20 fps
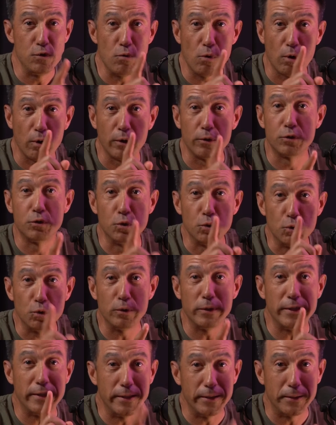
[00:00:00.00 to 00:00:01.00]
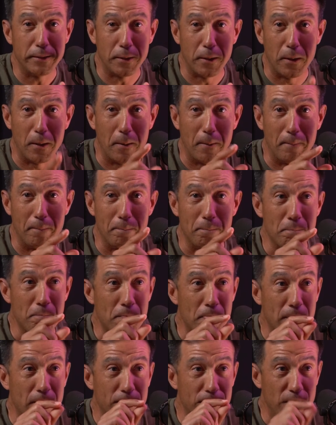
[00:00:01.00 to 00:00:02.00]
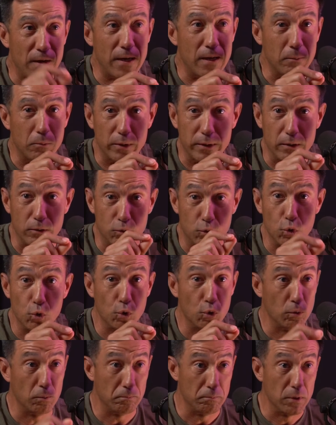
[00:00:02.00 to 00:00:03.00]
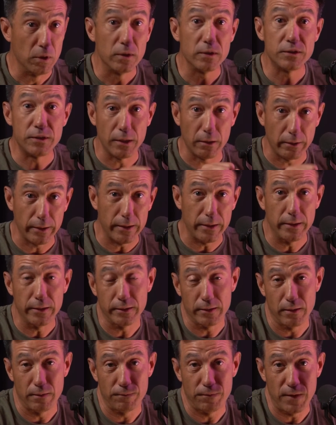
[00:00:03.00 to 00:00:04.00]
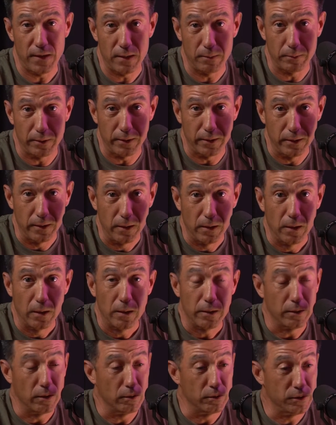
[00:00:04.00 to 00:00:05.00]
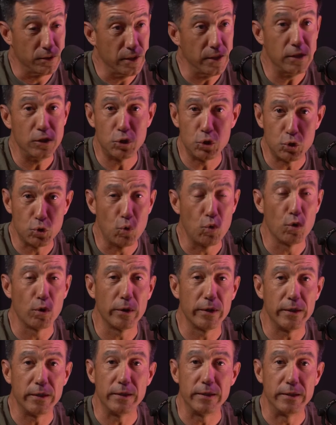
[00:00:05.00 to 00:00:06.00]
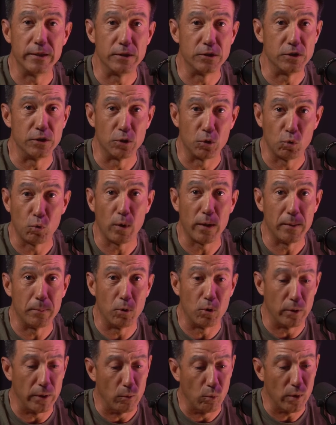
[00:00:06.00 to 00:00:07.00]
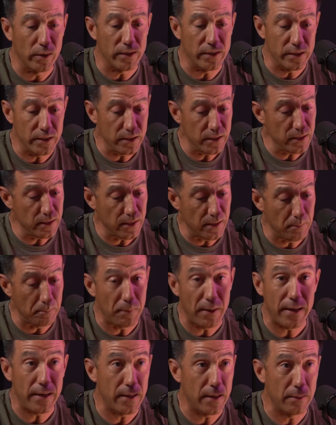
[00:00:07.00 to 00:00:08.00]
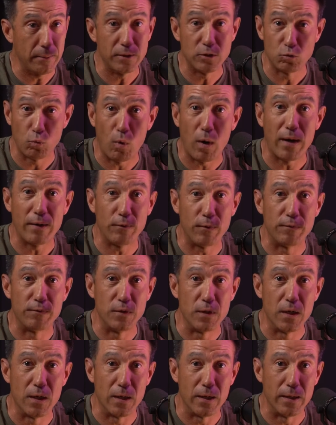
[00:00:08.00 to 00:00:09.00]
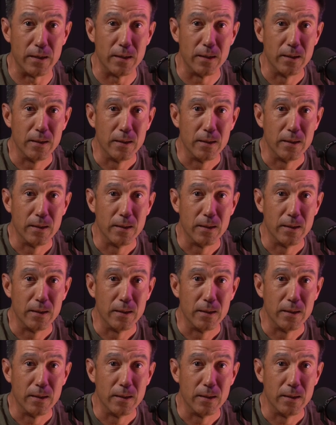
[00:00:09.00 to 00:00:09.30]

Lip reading: are a dual income family, dual military income family, D's story is incredible. What he and Pam, his wife, have done.